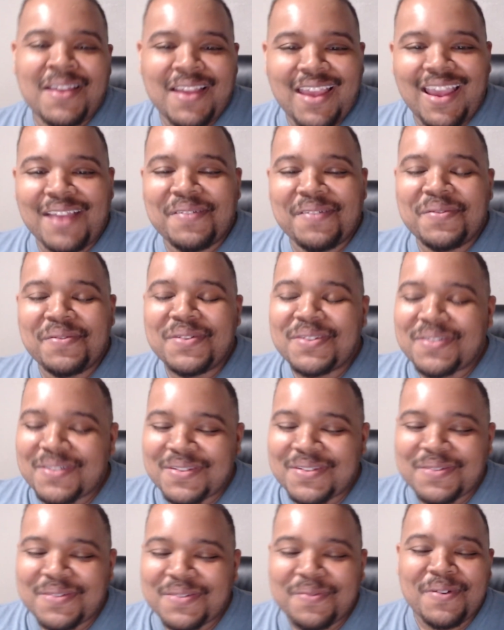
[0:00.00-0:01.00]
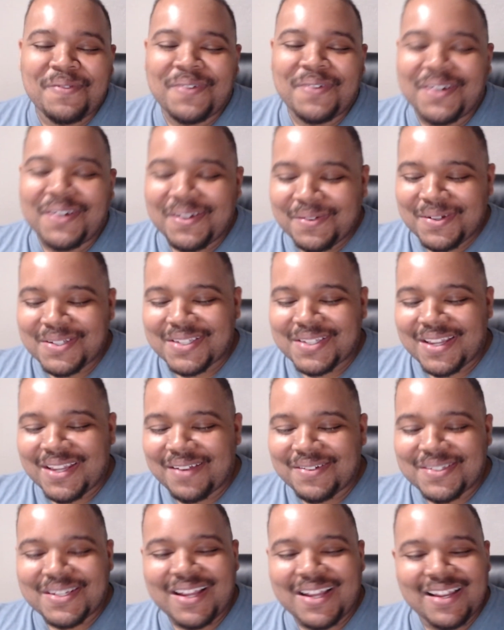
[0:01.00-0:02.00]
was a real funny what's name,
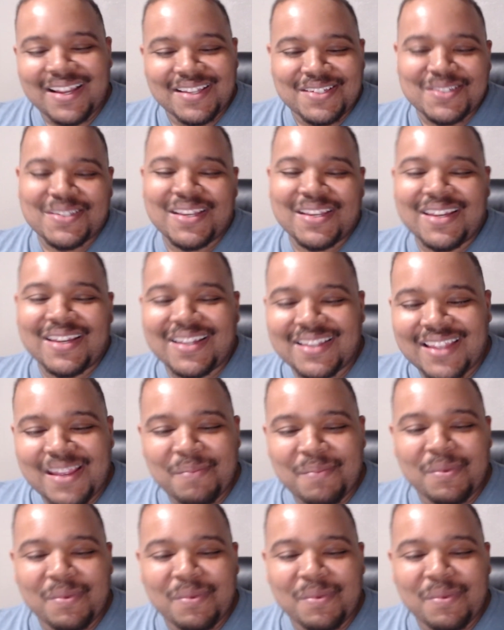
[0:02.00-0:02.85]
which I'll let you see in the thing.